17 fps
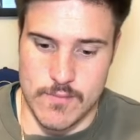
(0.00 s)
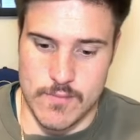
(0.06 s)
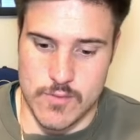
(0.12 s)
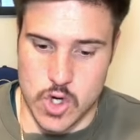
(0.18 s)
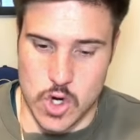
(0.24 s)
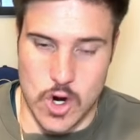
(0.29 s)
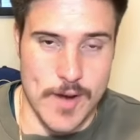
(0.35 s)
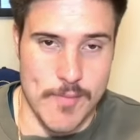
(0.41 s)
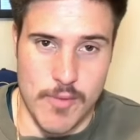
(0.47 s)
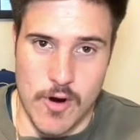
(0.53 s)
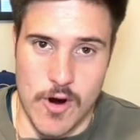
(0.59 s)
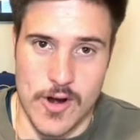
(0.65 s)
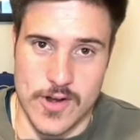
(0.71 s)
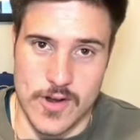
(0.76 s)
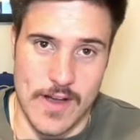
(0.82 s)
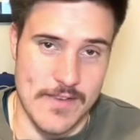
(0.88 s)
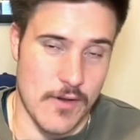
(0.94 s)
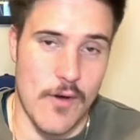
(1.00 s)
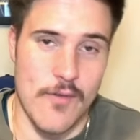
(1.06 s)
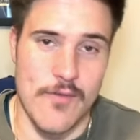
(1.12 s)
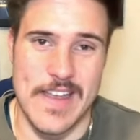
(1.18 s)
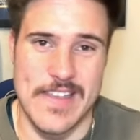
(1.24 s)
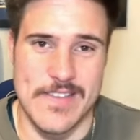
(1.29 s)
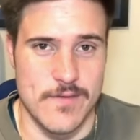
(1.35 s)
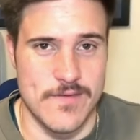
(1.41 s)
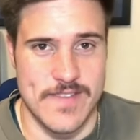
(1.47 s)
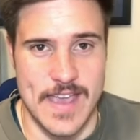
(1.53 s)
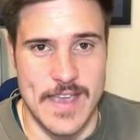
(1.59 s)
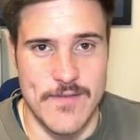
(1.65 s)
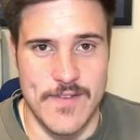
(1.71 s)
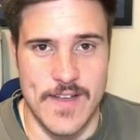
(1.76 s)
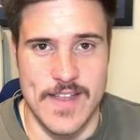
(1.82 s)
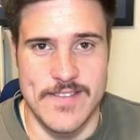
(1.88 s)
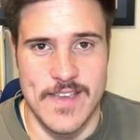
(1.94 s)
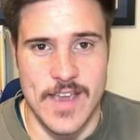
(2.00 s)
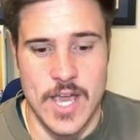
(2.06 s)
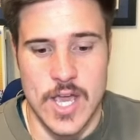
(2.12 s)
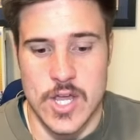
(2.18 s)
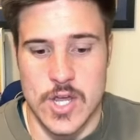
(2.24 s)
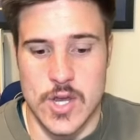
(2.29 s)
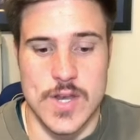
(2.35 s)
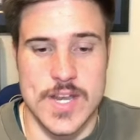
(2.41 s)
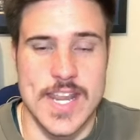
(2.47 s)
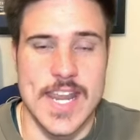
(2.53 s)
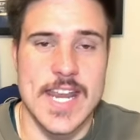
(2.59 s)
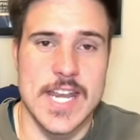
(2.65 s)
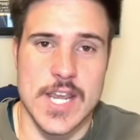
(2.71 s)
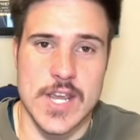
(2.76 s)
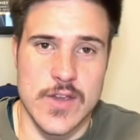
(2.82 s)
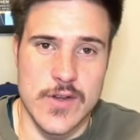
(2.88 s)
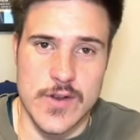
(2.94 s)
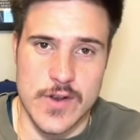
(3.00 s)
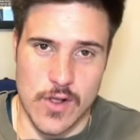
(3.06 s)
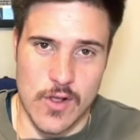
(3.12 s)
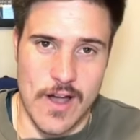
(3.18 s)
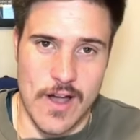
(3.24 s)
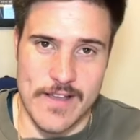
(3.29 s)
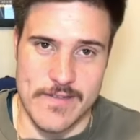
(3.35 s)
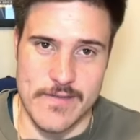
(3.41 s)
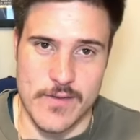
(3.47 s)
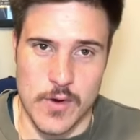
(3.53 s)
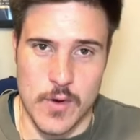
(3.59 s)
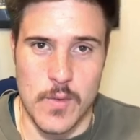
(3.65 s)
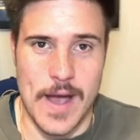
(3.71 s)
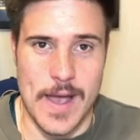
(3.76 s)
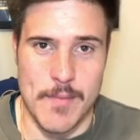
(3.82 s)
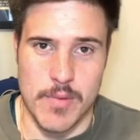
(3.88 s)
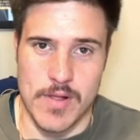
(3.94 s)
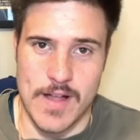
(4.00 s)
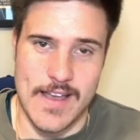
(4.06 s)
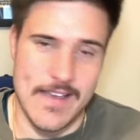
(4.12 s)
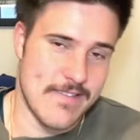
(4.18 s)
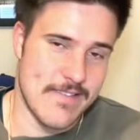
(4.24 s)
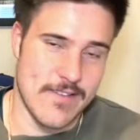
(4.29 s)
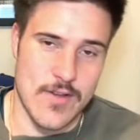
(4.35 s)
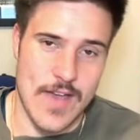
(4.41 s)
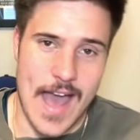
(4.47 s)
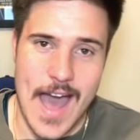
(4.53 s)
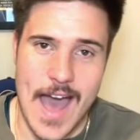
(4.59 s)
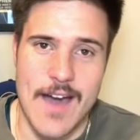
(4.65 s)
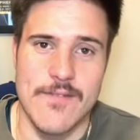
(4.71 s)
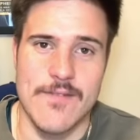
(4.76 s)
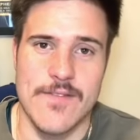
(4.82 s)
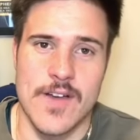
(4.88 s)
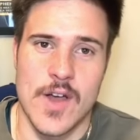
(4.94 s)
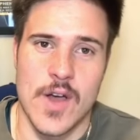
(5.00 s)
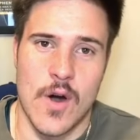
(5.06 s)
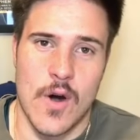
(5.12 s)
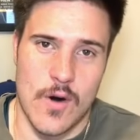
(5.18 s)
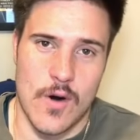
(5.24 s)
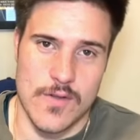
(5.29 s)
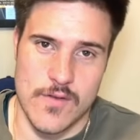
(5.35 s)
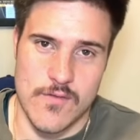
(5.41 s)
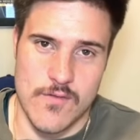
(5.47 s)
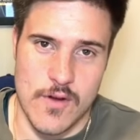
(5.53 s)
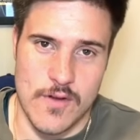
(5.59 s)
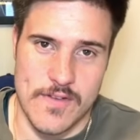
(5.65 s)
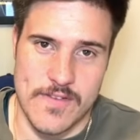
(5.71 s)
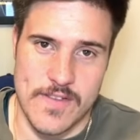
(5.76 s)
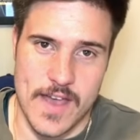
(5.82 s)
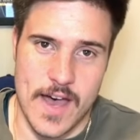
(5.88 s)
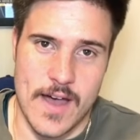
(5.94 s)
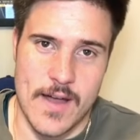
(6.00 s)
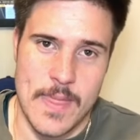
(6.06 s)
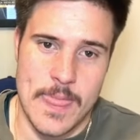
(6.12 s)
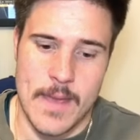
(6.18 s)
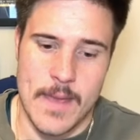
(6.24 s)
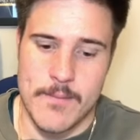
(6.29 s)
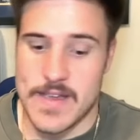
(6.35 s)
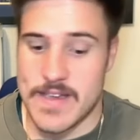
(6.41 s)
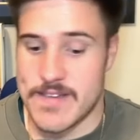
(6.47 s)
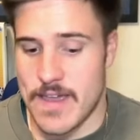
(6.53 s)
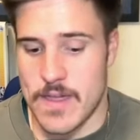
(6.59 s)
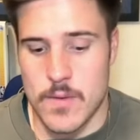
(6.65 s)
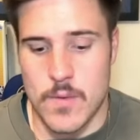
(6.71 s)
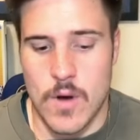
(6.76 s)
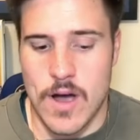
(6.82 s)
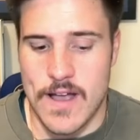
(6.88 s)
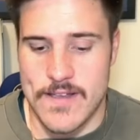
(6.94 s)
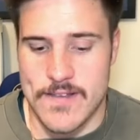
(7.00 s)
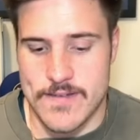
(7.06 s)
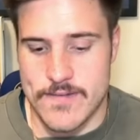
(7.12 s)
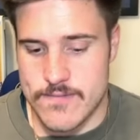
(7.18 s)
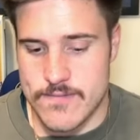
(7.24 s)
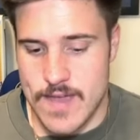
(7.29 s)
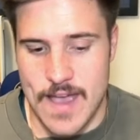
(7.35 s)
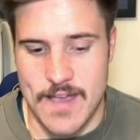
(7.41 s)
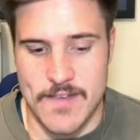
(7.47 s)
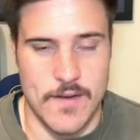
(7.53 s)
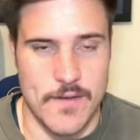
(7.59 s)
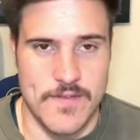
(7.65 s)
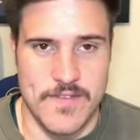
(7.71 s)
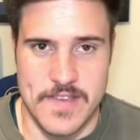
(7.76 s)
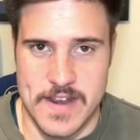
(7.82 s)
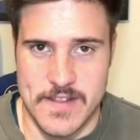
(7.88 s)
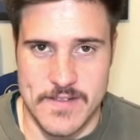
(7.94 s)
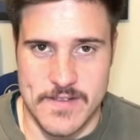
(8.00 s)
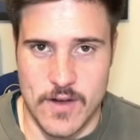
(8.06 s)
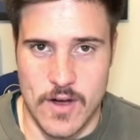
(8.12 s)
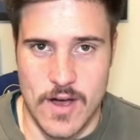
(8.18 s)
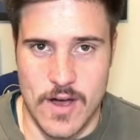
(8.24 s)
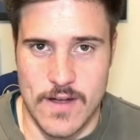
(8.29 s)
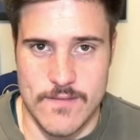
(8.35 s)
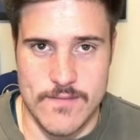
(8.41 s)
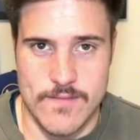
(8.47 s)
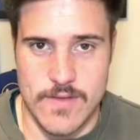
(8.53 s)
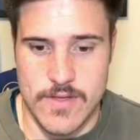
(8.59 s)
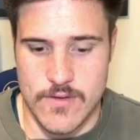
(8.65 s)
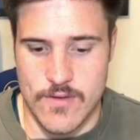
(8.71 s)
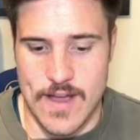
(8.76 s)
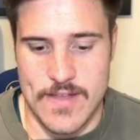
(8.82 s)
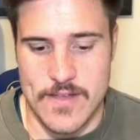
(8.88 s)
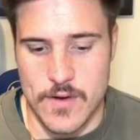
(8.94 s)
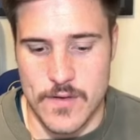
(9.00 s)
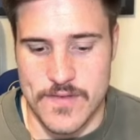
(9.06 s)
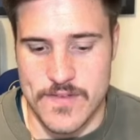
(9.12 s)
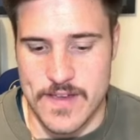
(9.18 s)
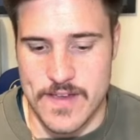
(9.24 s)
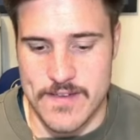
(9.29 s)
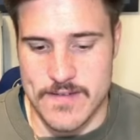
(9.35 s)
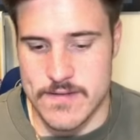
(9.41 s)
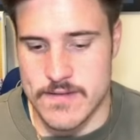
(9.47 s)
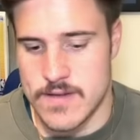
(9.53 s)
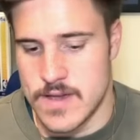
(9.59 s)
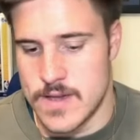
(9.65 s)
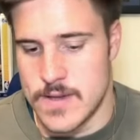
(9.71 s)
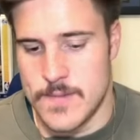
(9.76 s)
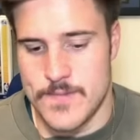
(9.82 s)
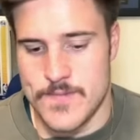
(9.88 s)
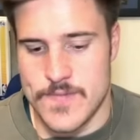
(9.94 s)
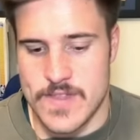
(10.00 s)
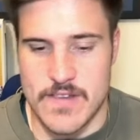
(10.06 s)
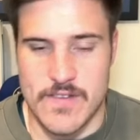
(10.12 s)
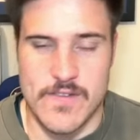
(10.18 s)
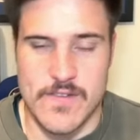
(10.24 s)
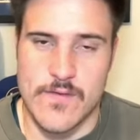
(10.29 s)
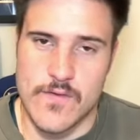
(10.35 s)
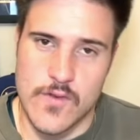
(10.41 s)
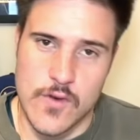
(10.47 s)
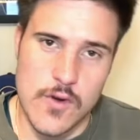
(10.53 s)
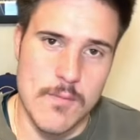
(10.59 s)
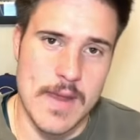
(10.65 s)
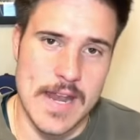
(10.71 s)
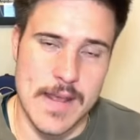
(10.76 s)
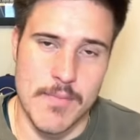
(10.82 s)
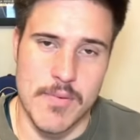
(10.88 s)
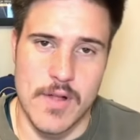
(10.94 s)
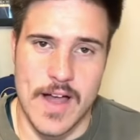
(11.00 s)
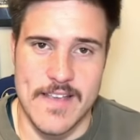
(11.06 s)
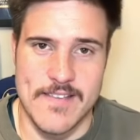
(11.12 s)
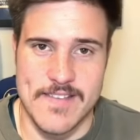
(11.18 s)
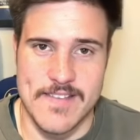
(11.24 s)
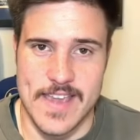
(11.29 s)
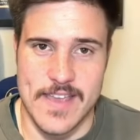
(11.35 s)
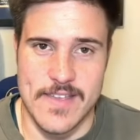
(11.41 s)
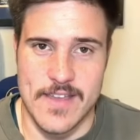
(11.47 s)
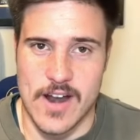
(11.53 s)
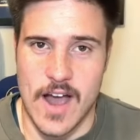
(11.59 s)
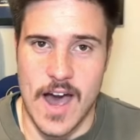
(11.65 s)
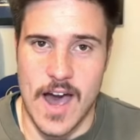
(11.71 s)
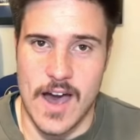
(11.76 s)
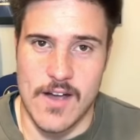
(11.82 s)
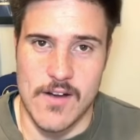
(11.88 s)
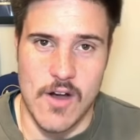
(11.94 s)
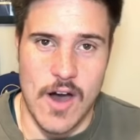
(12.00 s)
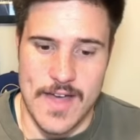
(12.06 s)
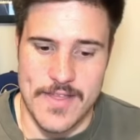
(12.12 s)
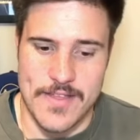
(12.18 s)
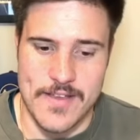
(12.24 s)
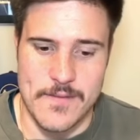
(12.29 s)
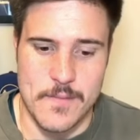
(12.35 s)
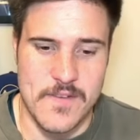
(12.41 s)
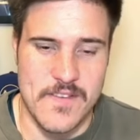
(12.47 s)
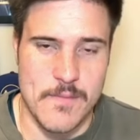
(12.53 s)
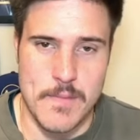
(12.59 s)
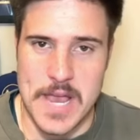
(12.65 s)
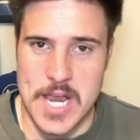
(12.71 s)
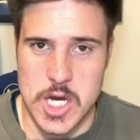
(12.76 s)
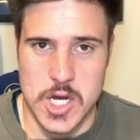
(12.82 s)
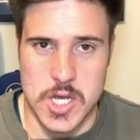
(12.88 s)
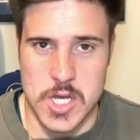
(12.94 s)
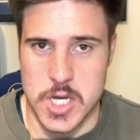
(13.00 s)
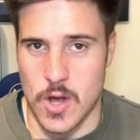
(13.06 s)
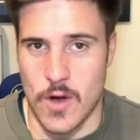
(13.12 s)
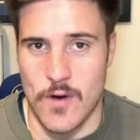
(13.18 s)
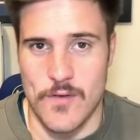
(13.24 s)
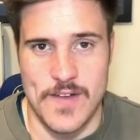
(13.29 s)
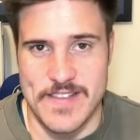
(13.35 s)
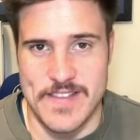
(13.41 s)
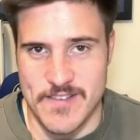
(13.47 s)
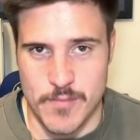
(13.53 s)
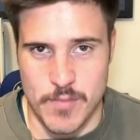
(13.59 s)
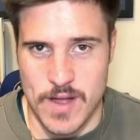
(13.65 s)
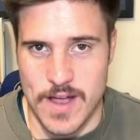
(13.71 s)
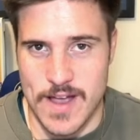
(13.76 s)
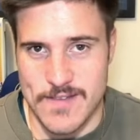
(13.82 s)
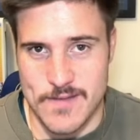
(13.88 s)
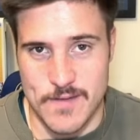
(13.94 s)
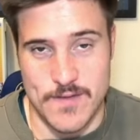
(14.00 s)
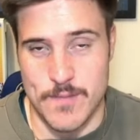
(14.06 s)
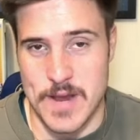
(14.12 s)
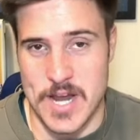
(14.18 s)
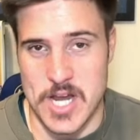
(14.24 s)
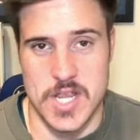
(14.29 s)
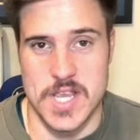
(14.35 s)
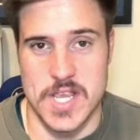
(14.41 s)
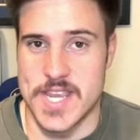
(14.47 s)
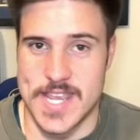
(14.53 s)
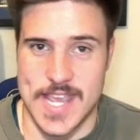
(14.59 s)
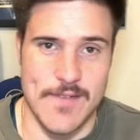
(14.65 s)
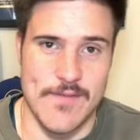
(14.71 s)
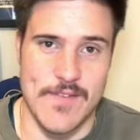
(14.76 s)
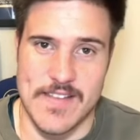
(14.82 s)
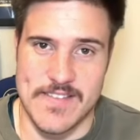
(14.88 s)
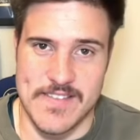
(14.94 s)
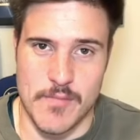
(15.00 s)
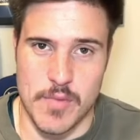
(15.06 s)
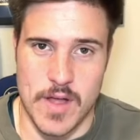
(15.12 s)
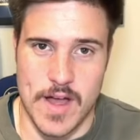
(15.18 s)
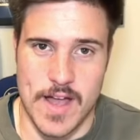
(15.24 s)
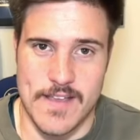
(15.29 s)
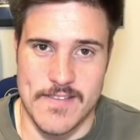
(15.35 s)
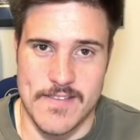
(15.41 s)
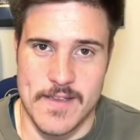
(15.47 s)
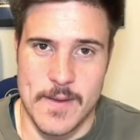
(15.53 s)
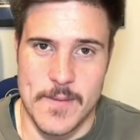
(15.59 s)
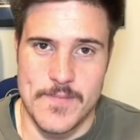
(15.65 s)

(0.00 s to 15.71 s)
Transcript: trying to prioritize offense or defense, you need to utilize the two-way players that you have on the roster. Because otherwise, as I've said throughout the offseason, there's too many players here that are either specialist offensive players or specialist defensive players.